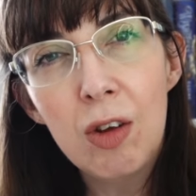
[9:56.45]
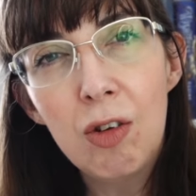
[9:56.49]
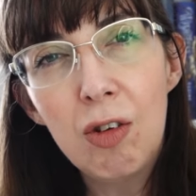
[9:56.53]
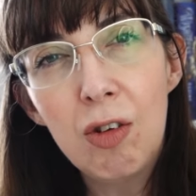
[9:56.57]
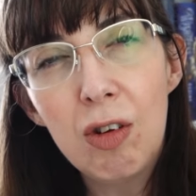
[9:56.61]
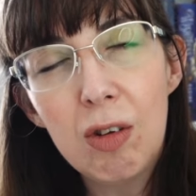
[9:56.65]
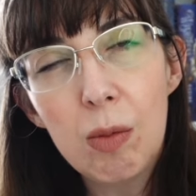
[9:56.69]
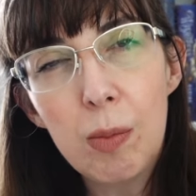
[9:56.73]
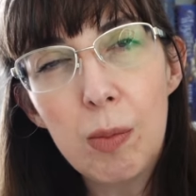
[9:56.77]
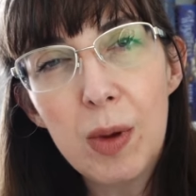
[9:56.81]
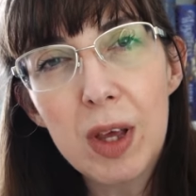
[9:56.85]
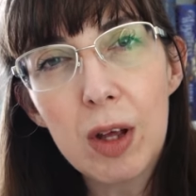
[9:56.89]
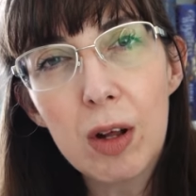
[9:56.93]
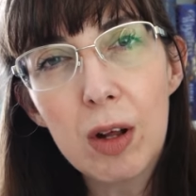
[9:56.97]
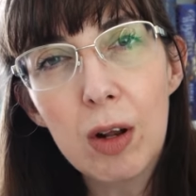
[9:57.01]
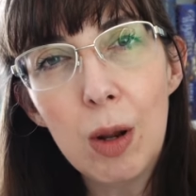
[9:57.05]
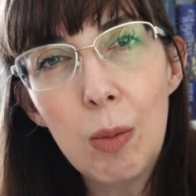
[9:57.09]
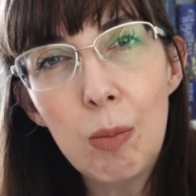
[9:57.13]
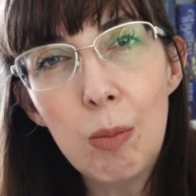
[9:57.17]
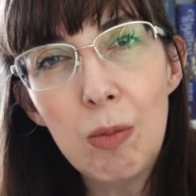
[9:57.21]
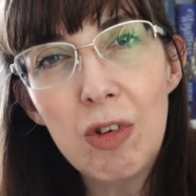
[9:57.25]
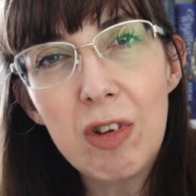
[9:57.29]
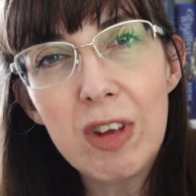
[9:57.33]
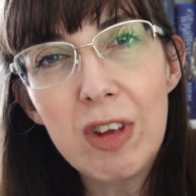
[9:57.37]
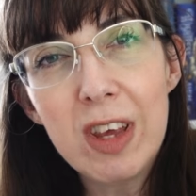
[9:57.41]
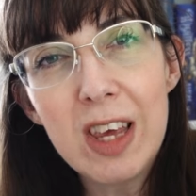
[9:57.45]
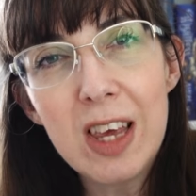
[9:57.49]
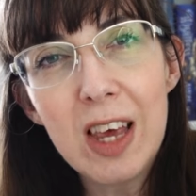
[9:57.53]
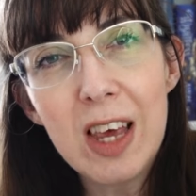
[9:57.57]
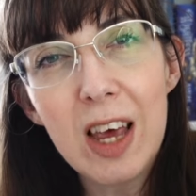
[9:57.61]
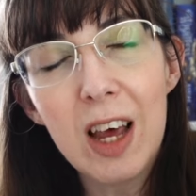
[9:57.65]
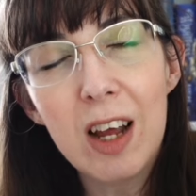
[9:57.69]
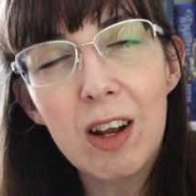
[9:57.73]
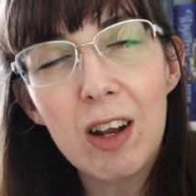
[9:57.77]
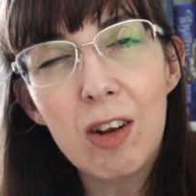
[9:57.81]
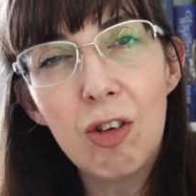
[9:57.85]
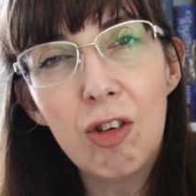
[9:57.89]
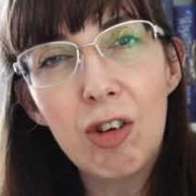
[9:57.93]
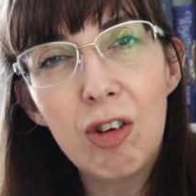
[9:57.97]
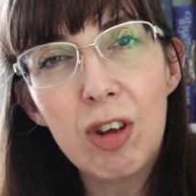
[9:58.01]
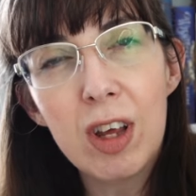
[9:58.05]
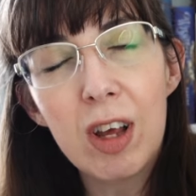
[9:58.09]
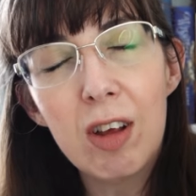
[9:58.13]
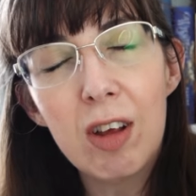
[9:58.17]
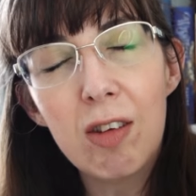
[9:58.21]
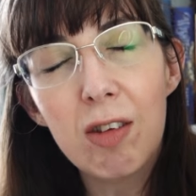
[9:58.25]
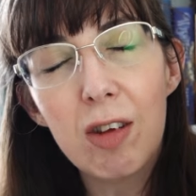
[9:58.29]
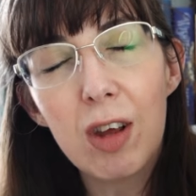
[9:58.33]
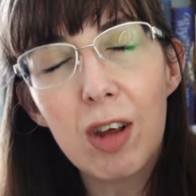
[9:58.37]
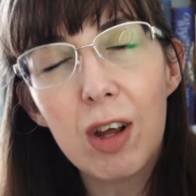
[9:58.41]
She's a bit clumsy and she
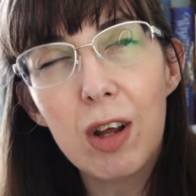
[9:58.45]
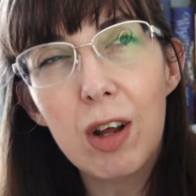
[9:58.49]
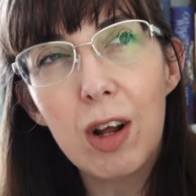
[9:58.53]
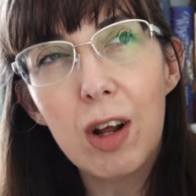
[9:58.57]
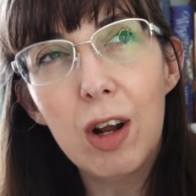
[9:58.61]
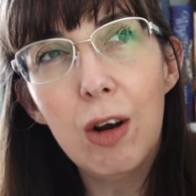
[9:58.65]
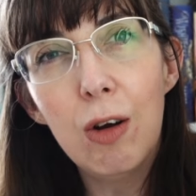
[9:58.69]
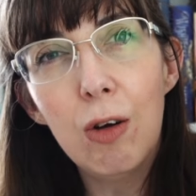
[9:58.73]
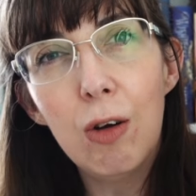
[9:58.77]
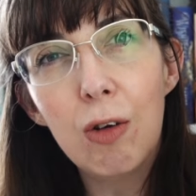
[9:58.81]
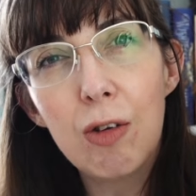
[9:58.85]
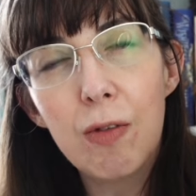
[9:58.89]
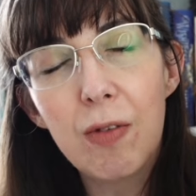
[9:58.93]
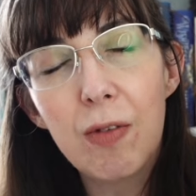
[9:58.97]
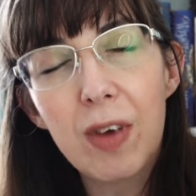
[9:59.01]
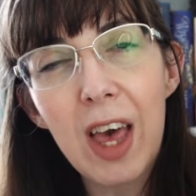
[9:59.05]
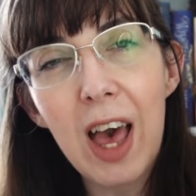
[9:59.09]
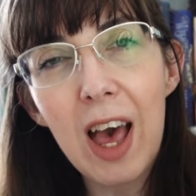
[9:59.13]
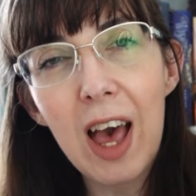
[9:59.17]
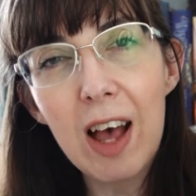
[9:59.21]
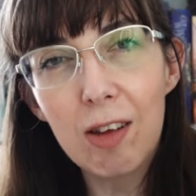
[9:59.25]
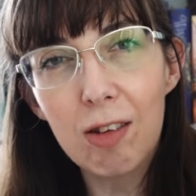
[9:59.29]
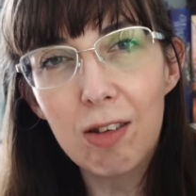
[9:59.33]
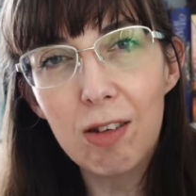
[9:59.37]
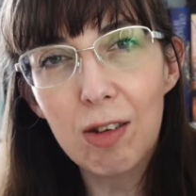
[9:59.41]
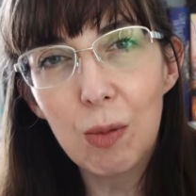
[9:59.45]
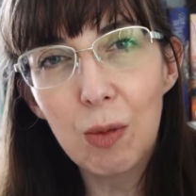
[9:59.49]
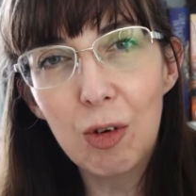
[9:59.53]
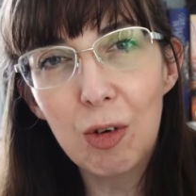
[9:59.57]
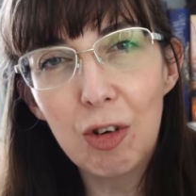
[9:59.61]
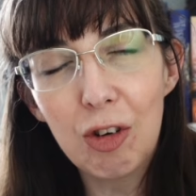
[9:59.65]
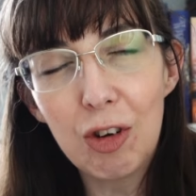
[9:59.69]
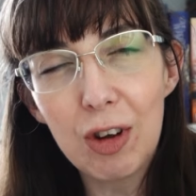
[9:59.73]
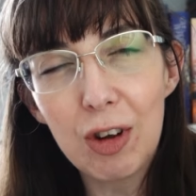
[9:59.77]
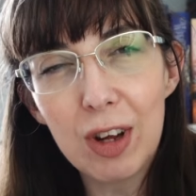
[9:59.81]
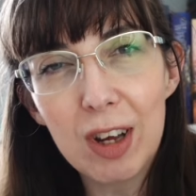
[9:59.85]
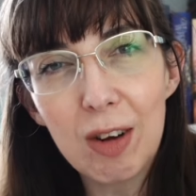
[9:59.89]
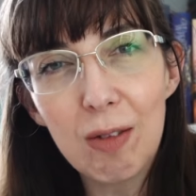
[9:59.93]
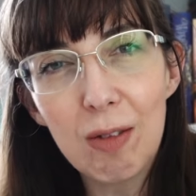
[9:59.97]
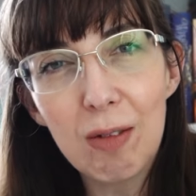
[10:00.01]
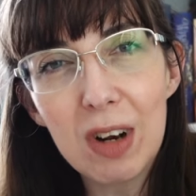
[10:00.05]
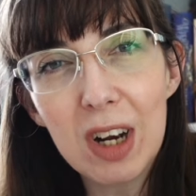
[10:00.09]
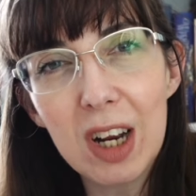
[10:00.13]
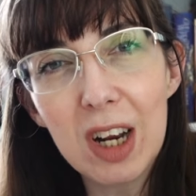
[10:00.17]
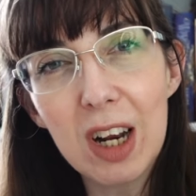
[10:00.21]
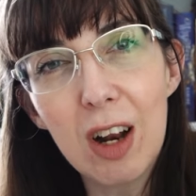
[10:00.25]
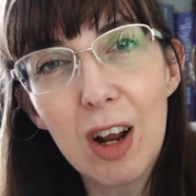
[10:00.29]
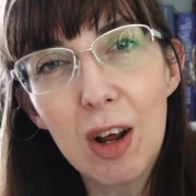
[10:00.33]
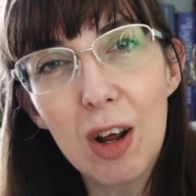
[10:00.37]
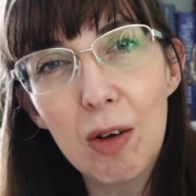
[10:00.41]
has a lot of cats, which she
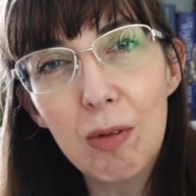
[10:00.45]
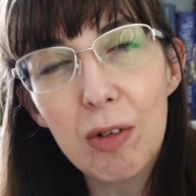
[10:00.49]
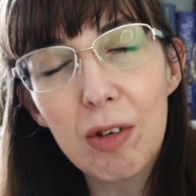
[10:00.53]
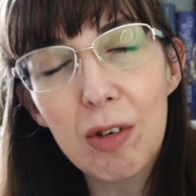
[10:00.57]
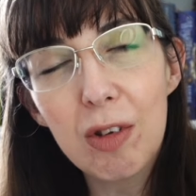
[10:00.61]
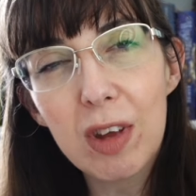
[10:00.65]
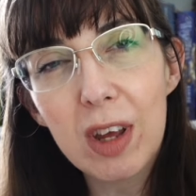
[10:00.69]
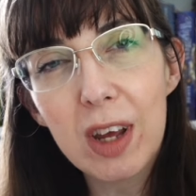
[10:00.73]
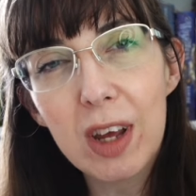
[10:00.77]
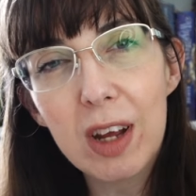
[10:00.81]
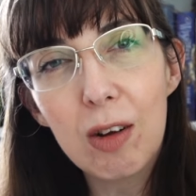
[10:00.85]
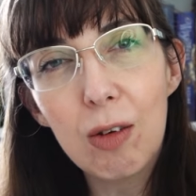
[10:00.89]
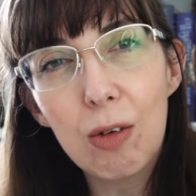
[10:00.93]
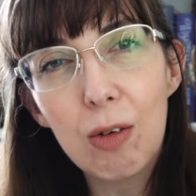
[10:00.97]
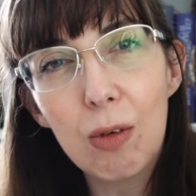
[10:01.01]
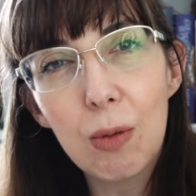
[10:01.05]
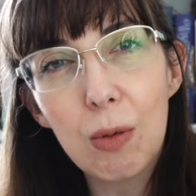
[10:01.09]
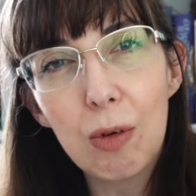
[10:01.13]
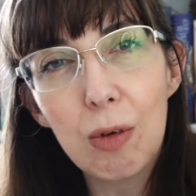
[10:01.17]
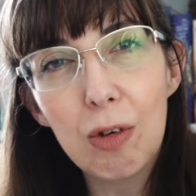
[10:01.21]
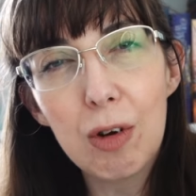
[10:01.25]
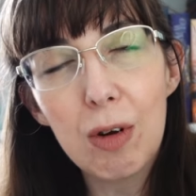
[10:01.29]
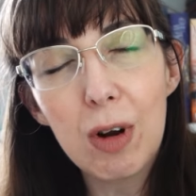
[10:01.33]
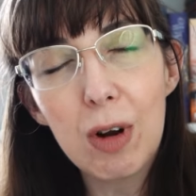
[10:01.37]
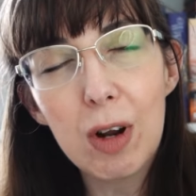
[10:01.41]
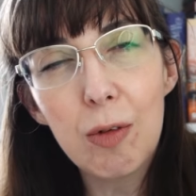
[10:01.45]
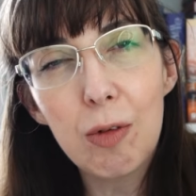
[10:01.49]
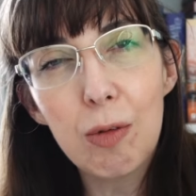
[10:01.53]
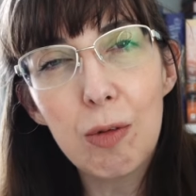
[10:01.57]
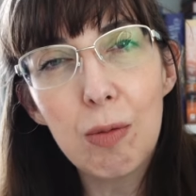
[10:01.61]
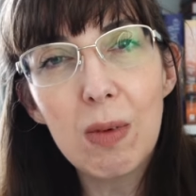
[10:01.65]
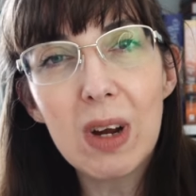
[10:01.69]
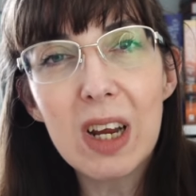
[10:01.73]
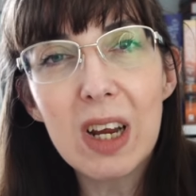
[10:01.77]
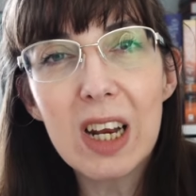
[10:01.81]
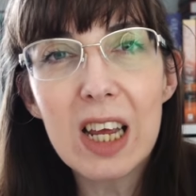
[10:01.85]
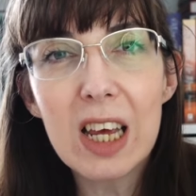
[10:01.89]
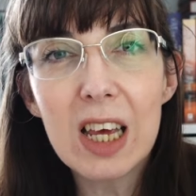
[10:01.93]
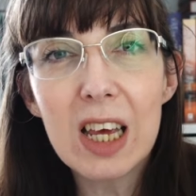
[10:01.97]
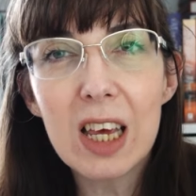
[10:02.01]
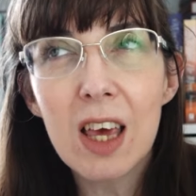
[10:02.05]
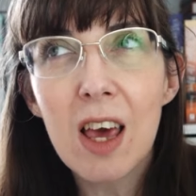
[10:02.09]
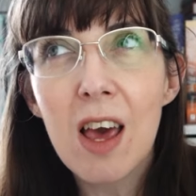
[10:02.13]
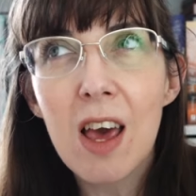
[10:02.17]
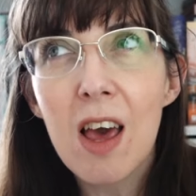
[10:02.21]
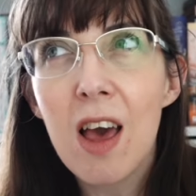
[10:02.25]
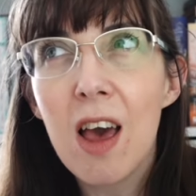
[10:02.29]
really loves, and also loves reading.